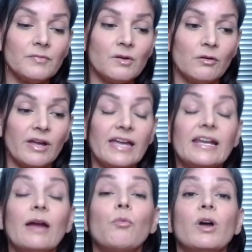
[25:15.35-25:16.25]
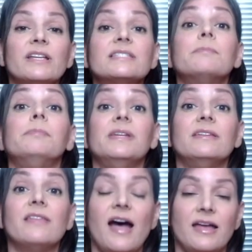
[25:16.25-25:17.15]
Okay, and I wanted to be
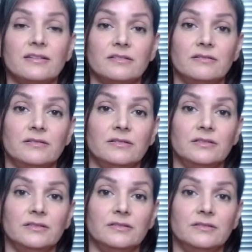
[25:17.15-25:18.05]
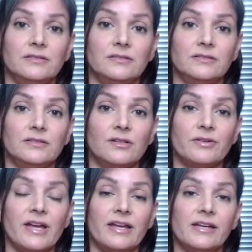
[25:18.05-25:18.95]
that.
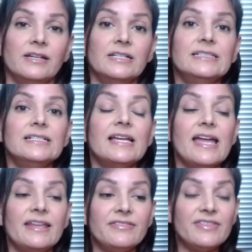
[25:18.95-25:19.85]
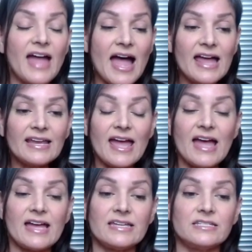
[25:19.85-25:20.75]
Okay, and that
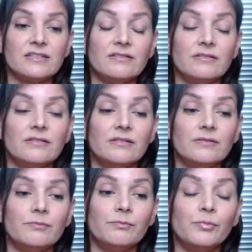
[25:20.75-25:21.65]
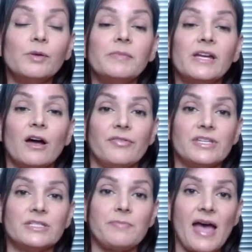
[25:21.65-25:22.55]
has put me on
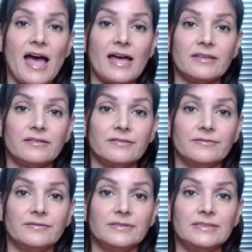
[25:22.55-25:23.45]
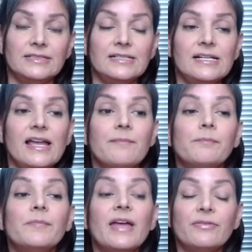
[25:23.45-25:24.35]
this path.
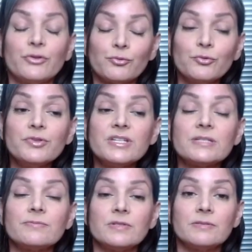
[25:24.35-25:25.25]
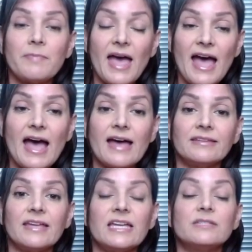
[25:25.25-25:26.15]
And through this path
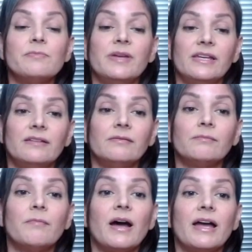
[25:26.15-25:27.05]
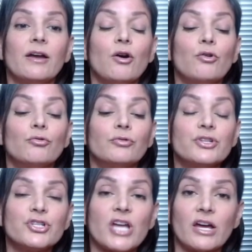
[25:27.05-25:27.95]
has been my own
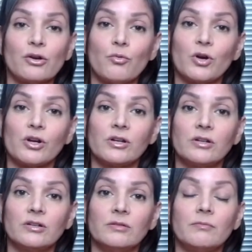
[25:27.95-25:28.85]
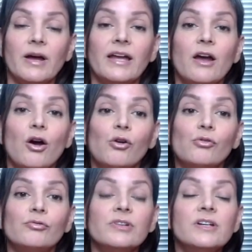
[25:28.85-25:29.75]
shadow work, my
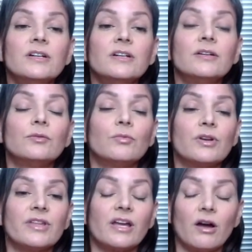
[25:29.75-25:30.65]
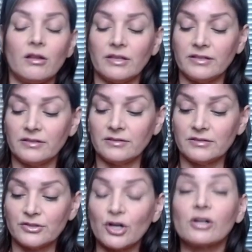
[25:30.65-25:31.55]
own, what do they call it?
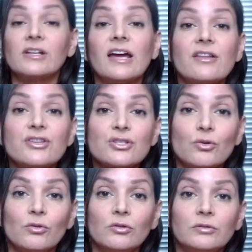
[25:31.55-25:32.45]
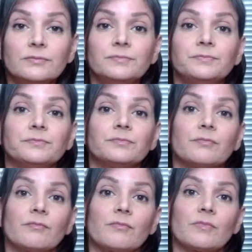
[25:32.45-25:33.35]
Dark night of the soul.
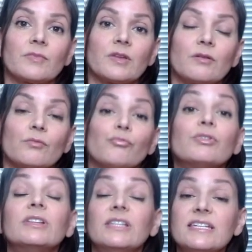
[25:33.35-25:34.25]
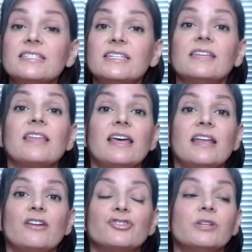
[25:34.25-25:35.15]
Releasing that
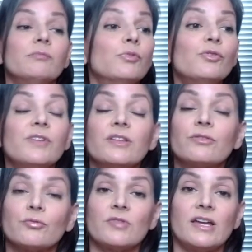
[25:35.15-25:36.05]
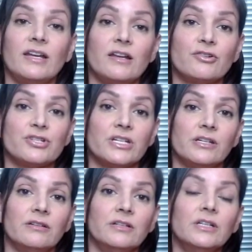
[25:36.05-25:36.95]
energy, moving through that energy,
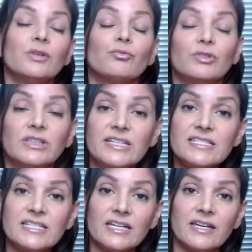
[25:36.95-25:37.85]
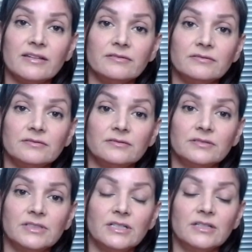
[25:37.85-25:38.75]
releasing it,
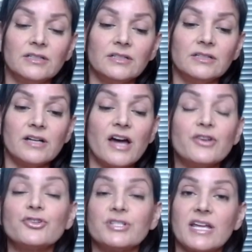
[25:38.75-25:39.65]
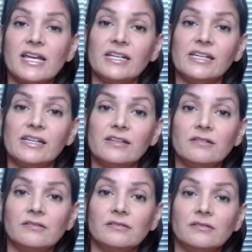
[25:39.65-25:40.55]
understanding it,
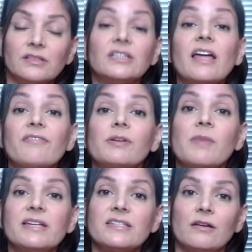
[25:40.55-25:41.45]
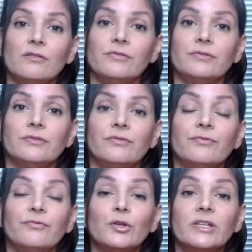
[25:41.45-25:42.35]
loving myself
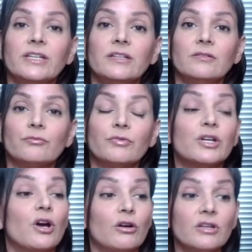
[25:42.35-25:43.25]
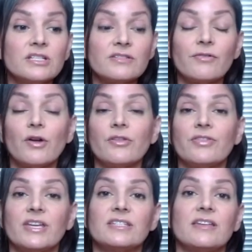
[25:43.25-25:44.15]
fully, regardless of all the
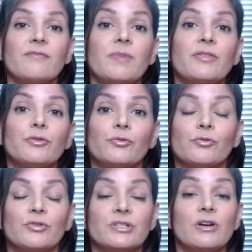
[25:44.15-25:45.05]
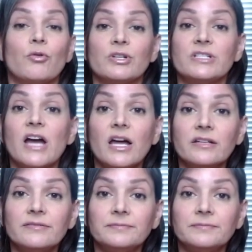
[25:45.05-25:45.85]
things I've been through or done,